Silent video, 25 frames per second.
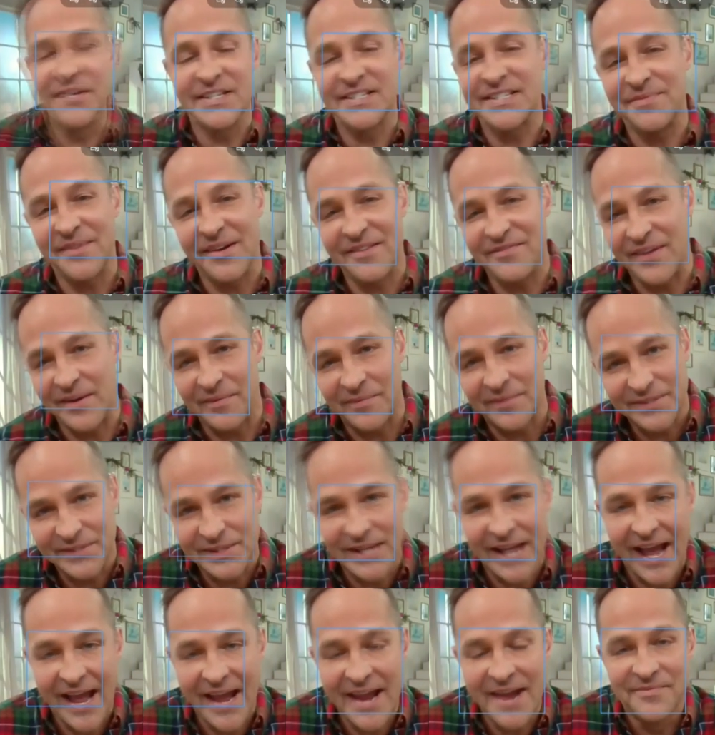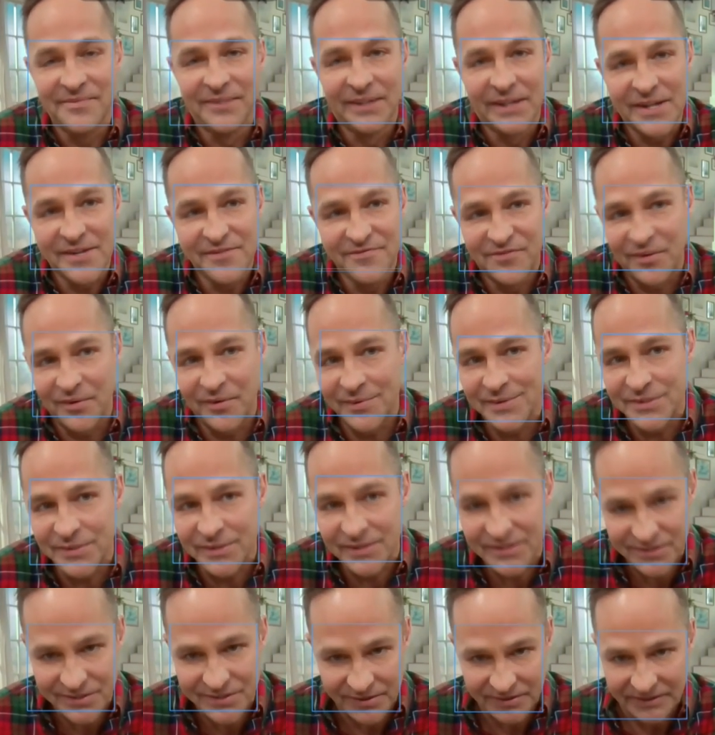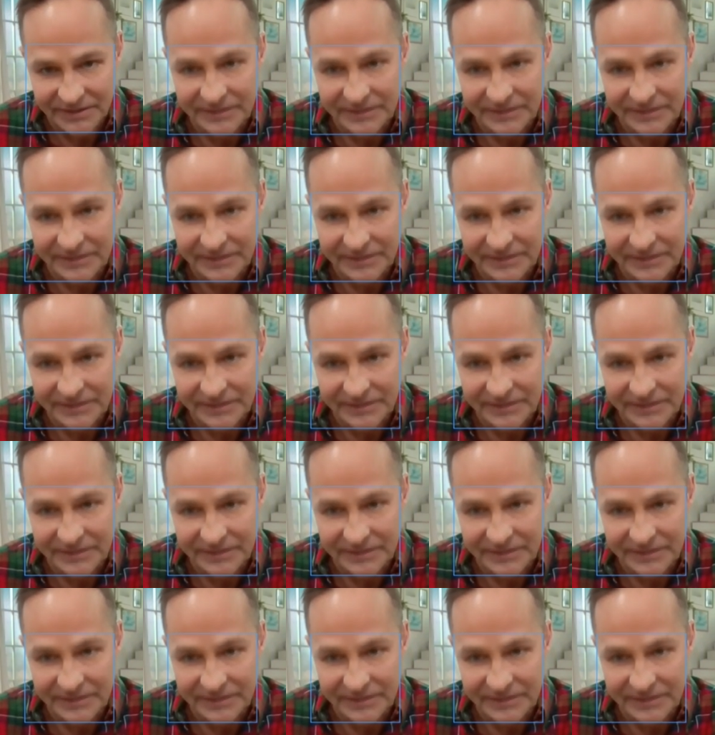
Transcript: family. So yeah, I am looking forward to it, certainly.